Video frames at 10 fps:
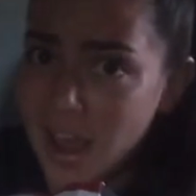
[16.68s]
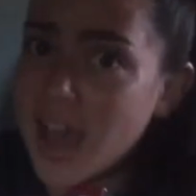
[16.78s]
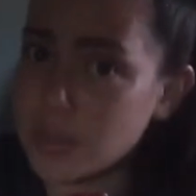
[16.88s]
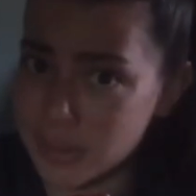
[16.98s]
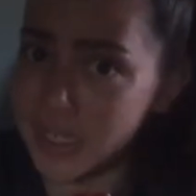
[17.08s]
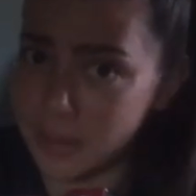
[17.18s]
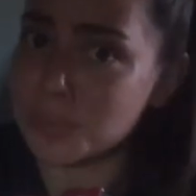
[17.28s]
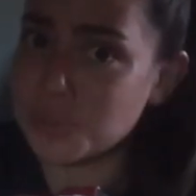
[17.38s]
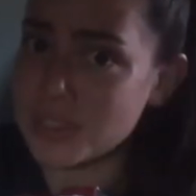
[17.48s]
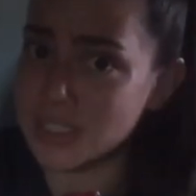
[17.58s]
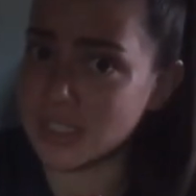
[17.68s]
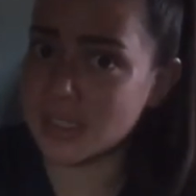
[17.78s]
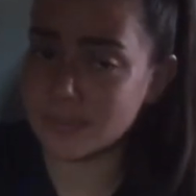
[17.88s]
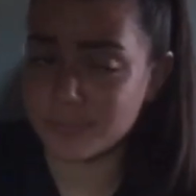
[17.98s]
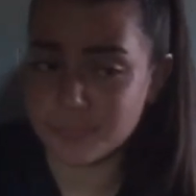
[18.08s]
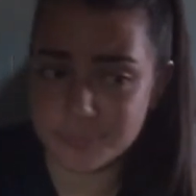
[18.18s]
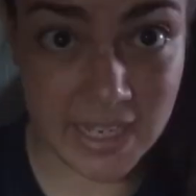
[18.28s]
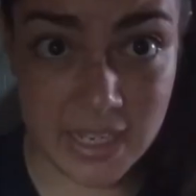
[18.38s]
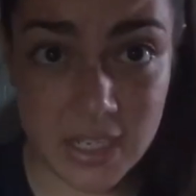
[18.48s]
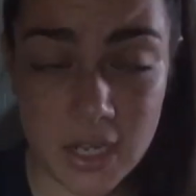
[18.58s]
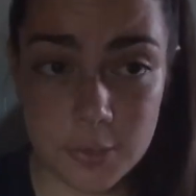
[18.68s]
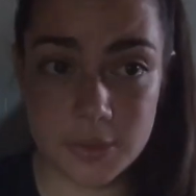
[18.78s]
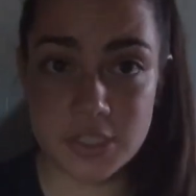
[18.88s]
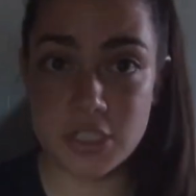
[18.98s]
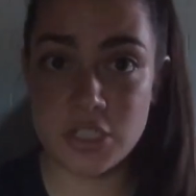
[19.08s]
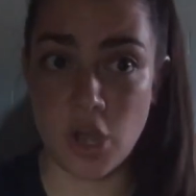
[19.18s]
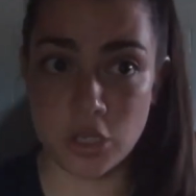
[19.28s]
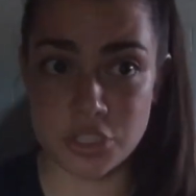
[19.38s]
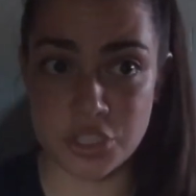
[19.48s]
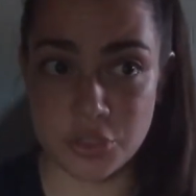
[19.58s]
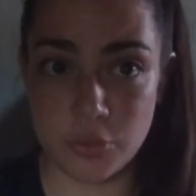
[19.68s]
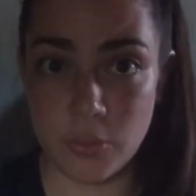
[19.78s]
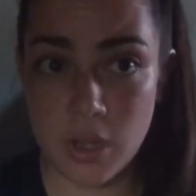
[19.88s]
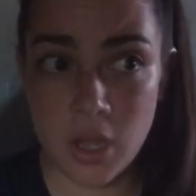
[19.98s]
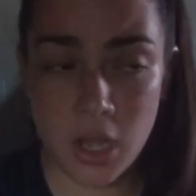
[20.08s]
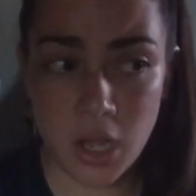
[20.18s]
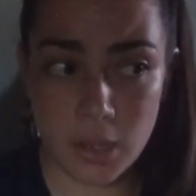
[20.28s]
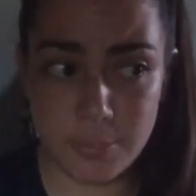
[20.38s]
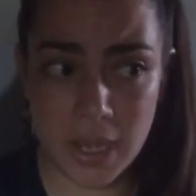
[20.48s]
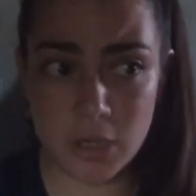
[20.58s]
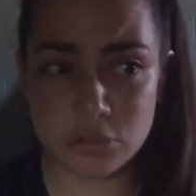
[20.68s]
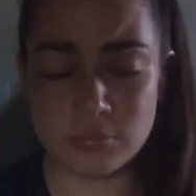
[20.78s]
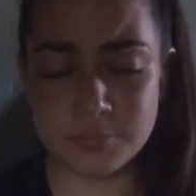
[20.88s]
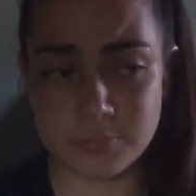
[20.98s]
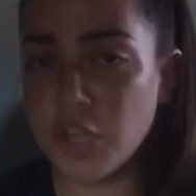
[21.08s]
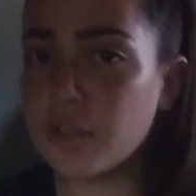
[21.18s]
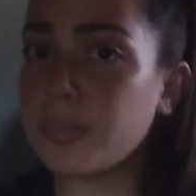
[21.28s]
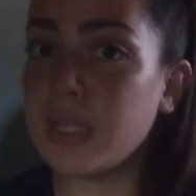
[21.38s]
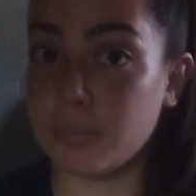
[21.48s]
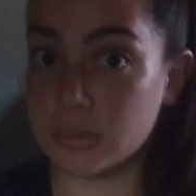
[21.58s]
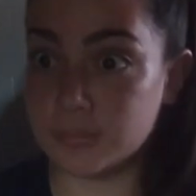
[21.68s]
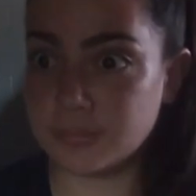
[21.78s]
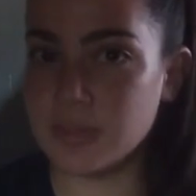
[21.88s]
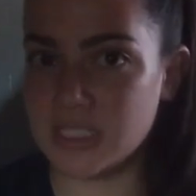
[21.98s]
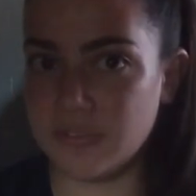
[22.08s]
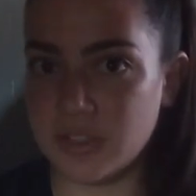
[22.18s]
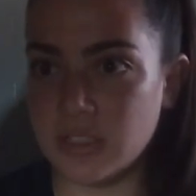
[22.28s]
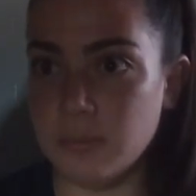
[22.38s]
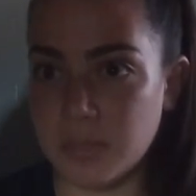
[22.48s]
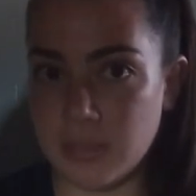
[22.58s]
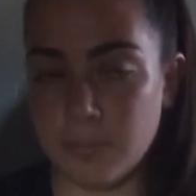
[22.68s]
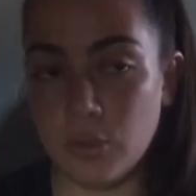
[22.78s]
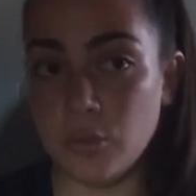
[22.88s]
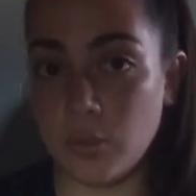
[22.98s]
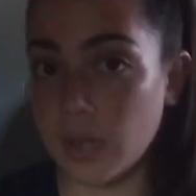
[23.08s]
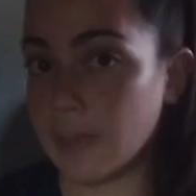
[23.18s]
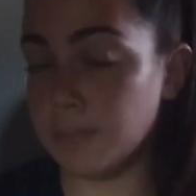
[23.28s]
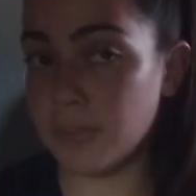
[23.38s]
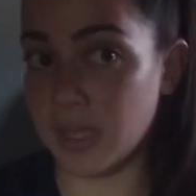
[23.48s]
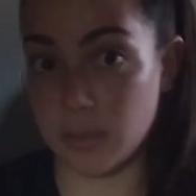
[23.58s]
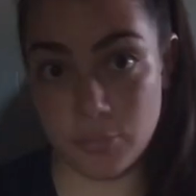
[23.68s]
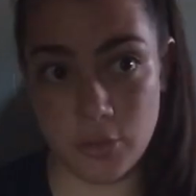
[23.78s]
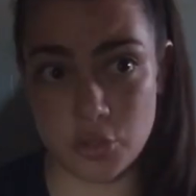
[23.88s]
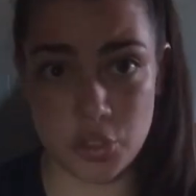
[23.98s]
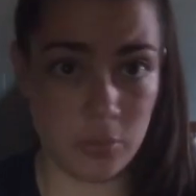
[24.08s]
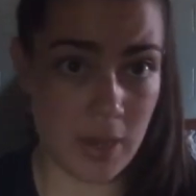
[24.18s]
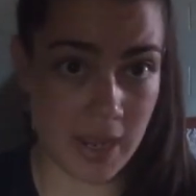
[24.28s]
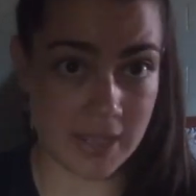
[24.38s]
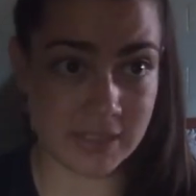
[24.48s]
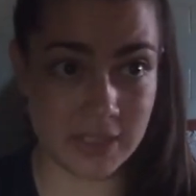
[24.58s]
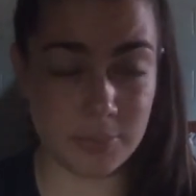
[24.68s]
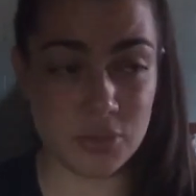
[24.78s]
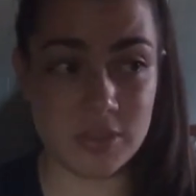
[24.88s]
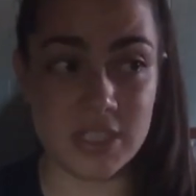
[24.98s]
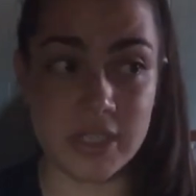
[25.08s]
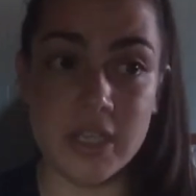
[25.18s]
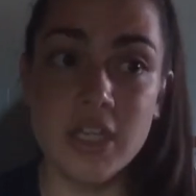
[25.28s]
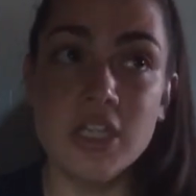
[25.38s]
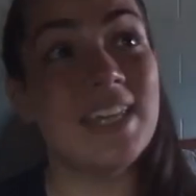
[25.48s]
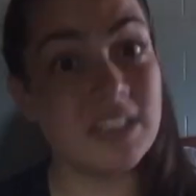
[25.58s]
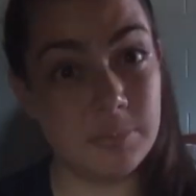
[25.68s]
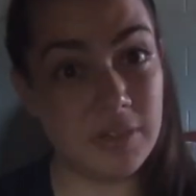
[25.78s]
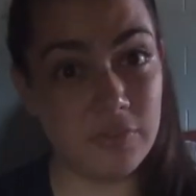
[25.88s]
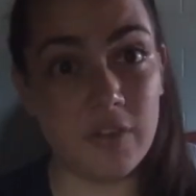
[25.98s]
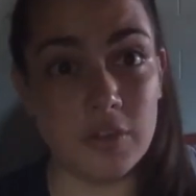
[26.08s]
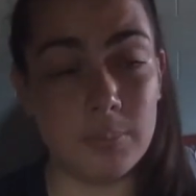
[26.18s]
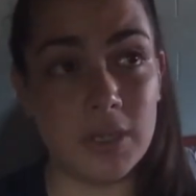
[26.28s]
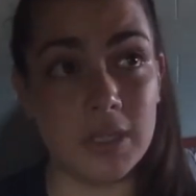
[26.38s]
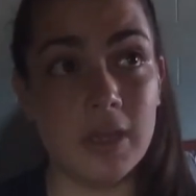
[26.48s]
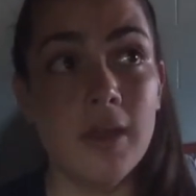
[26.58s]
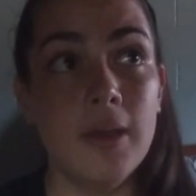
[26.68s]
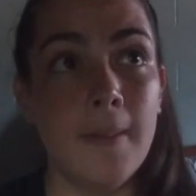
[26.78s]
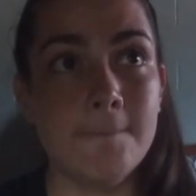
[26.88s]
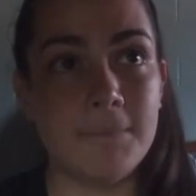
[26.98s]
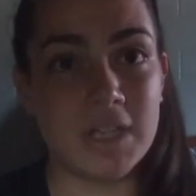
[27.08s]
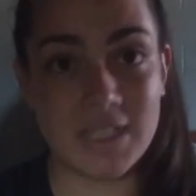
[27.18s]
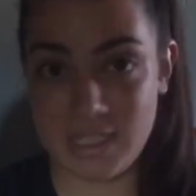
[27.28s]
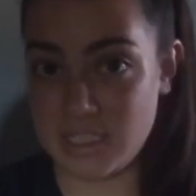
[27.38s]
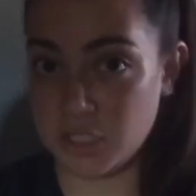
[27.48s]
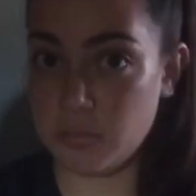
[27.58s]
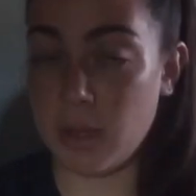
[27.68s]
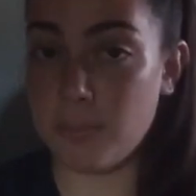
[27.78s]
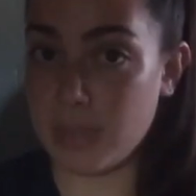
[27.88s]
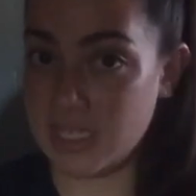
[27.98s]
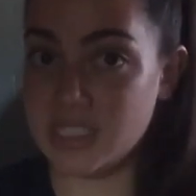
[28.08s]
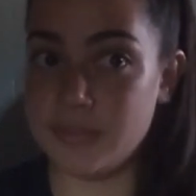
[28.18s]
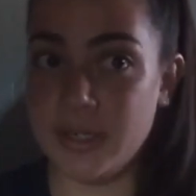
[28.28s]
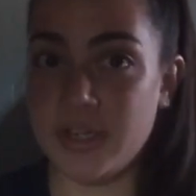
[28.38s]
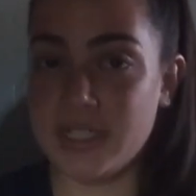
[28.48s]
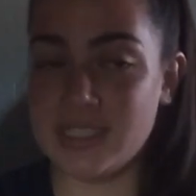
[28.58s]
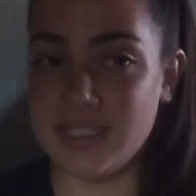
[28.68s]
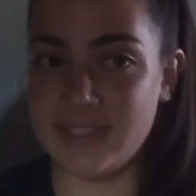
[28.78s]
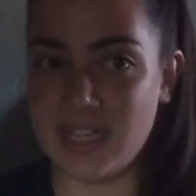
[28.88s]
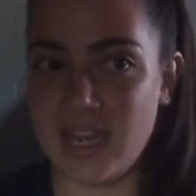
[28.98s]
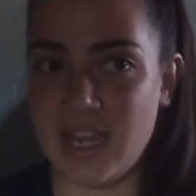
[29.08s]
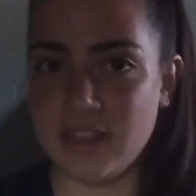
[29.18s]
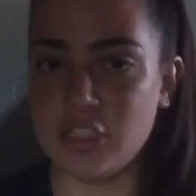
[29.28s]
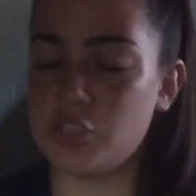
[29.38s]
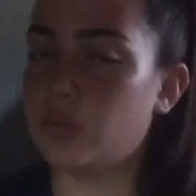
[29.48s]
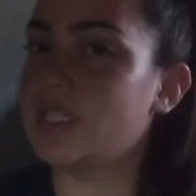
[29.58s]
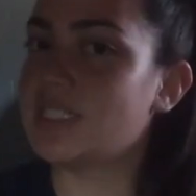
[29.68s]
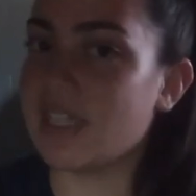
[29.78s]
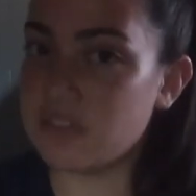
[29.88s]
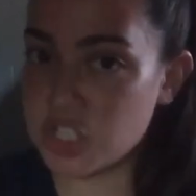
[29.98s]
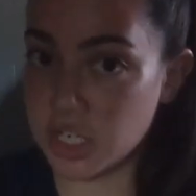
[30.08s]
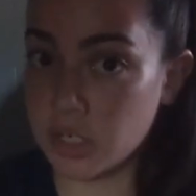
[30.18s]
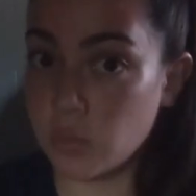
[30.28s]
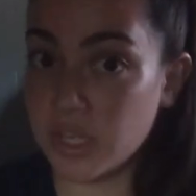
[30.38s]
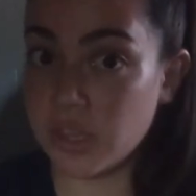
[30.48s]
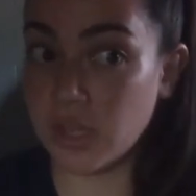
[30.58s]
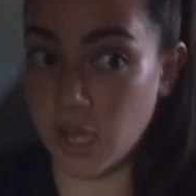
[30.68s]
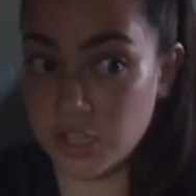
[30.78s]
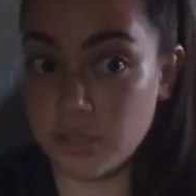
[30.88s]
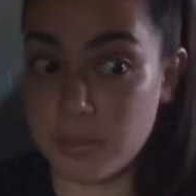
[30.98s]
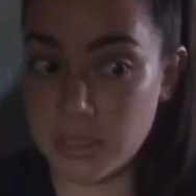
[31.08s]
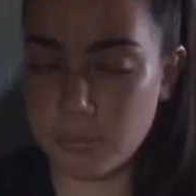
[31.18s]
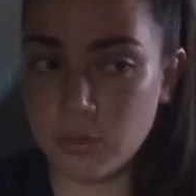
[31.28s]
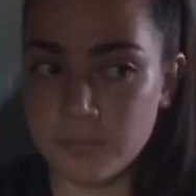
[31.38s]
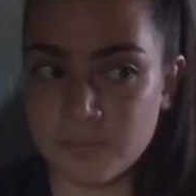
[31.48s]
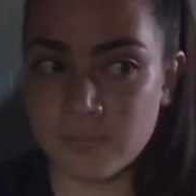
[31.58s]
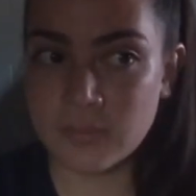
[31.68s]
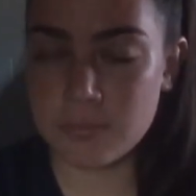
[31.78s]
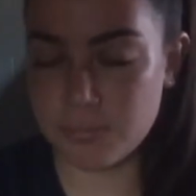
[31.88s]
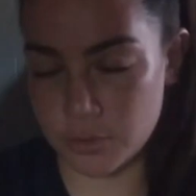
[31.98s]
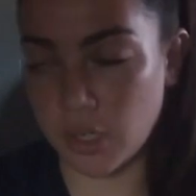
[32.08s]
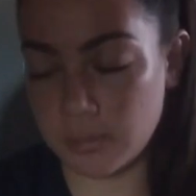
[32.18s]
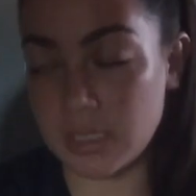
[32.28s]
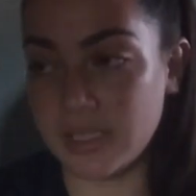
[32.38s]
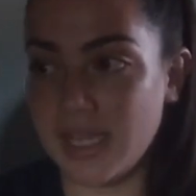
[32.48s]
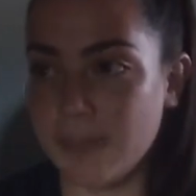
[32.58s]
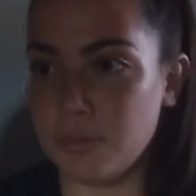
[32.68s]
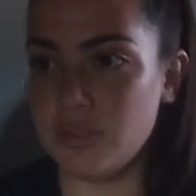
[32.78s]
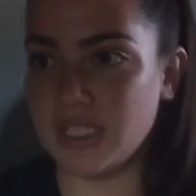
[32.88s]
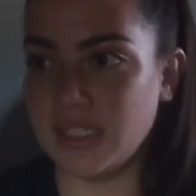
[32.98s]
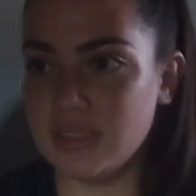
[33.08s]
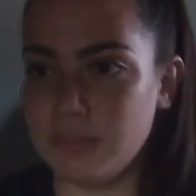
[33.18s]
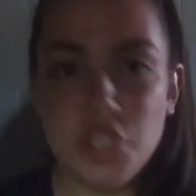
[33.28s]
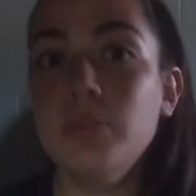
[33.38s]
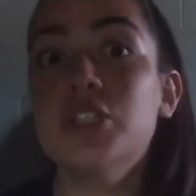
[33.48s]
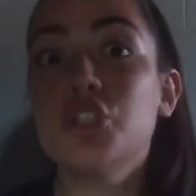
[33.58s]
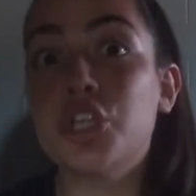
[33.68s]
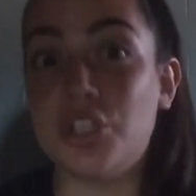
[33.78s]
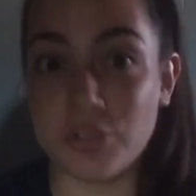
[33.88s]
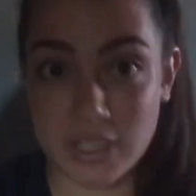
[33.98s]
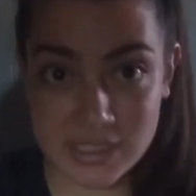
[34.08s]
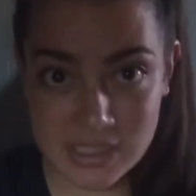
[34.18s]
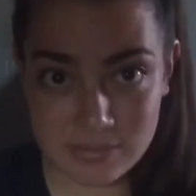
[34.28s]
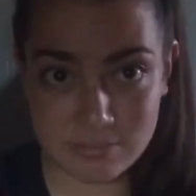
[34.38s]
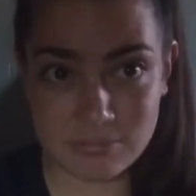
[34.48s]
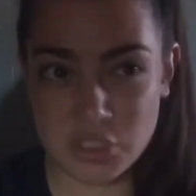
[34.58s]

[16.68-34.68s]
I'm an amputee. Today, I wanted to talk to you about other people, specifically people who come up and approach you as an amputee. I can't speak for everybody, but I can tell you about my experiences and the stories that I've shared with other people, predominantly amputees. Humans are curious.